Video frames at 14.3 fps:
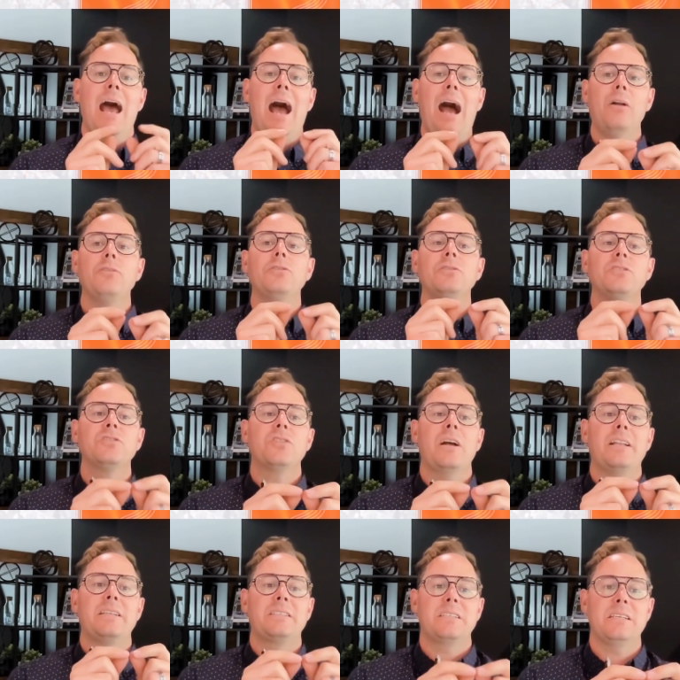how do you design
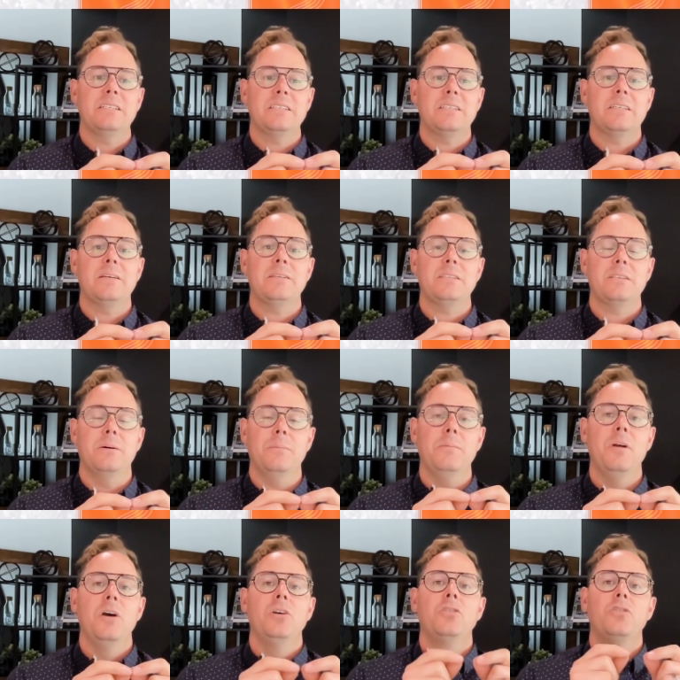a system
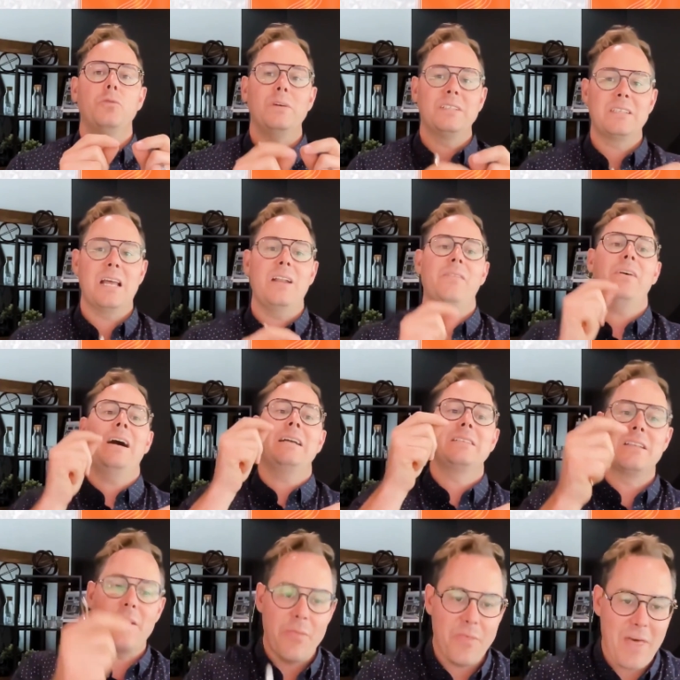to incentivize
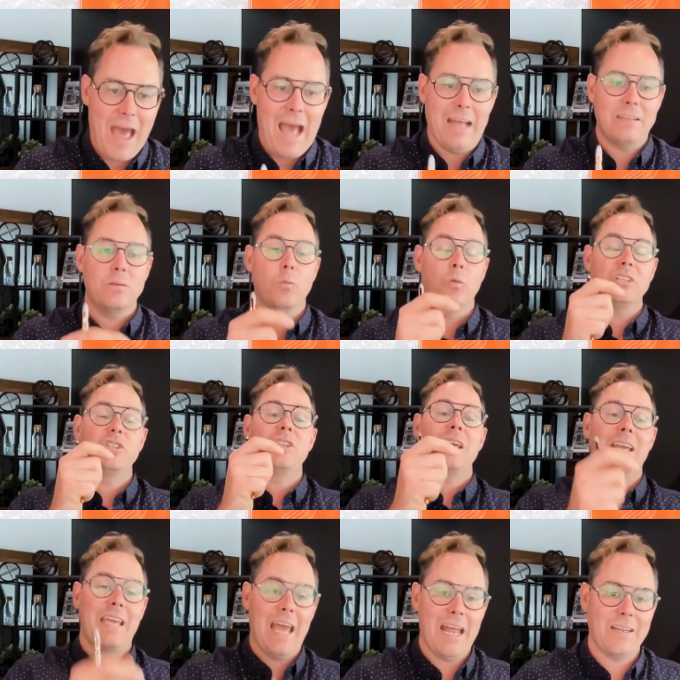that which they
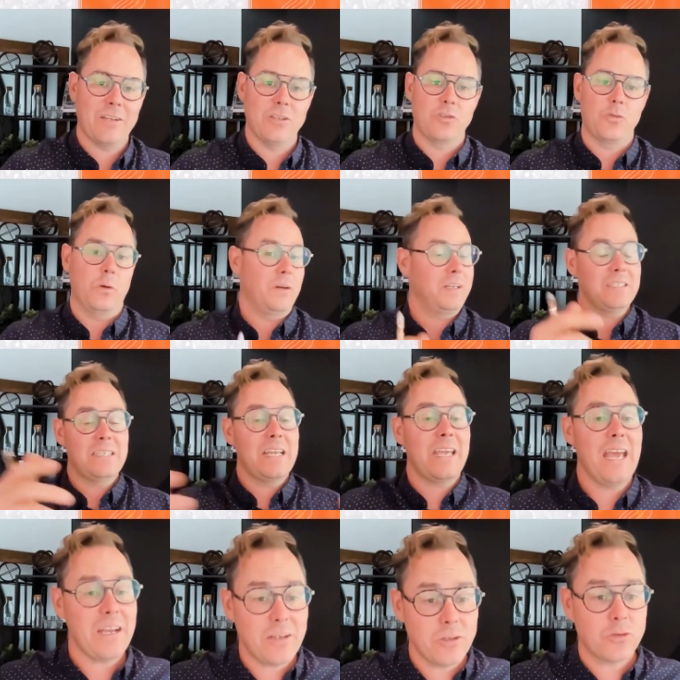can control? Because they
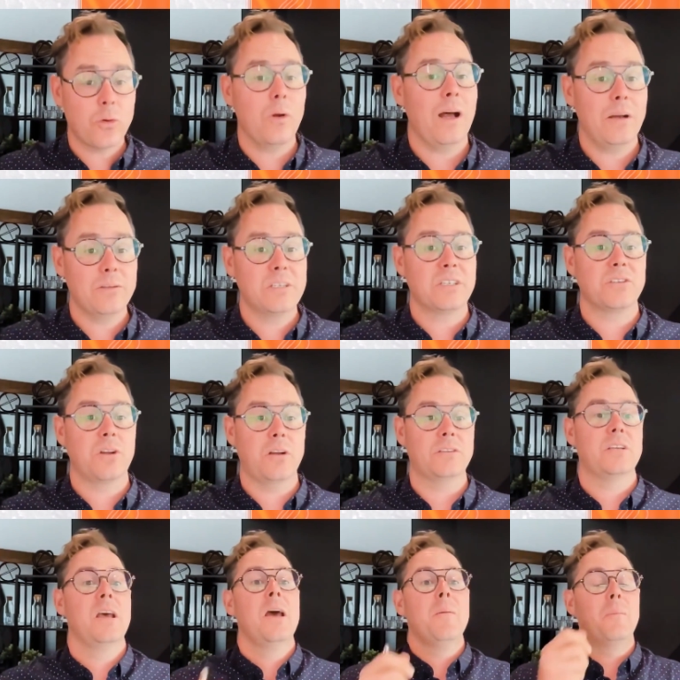can't control housing starts,
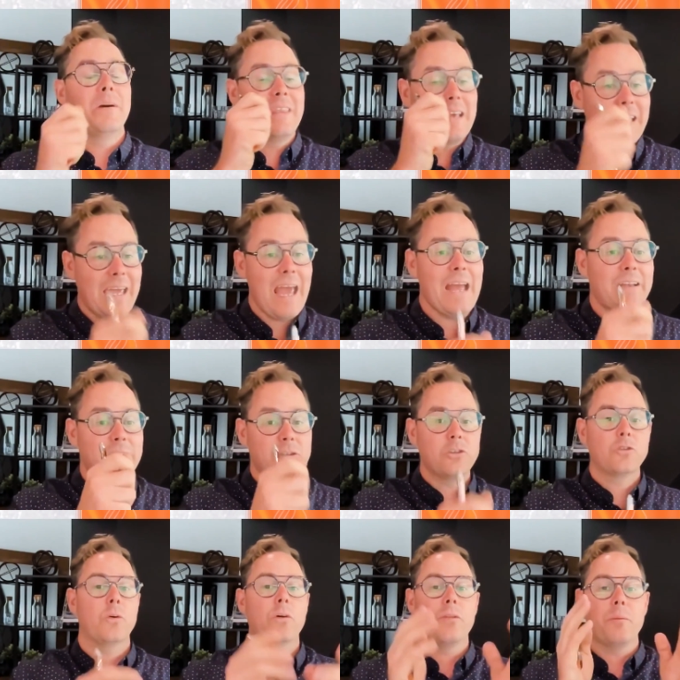but they can
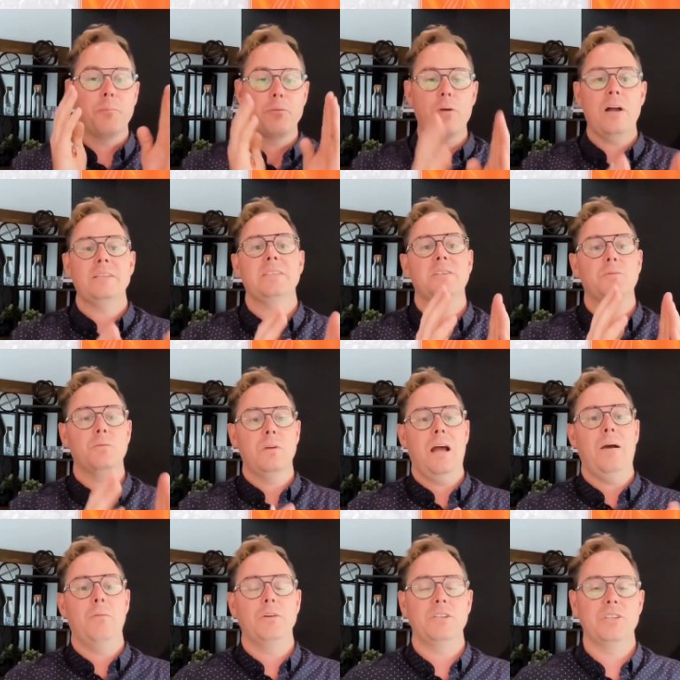control the process
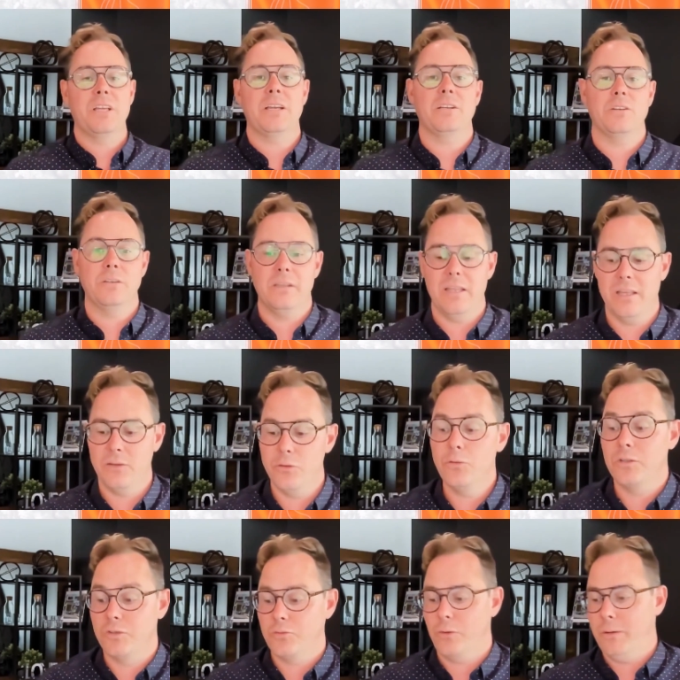at which they can, they do
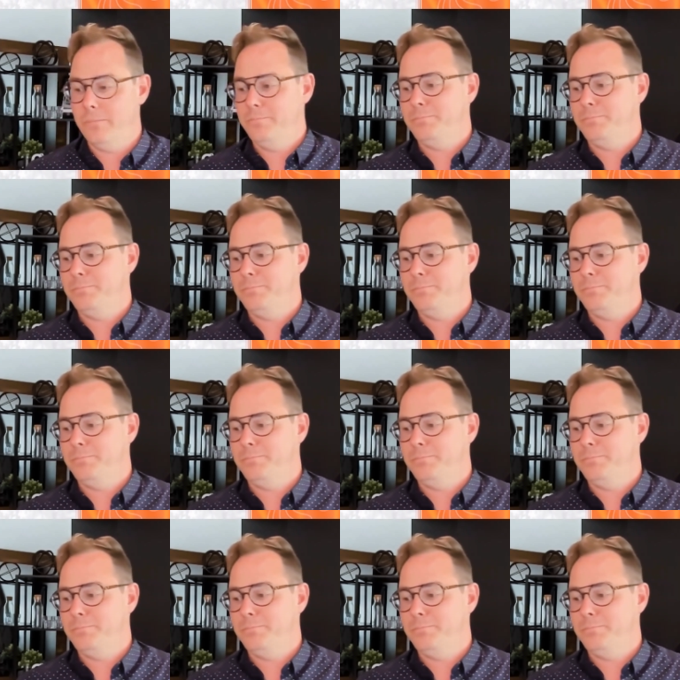control.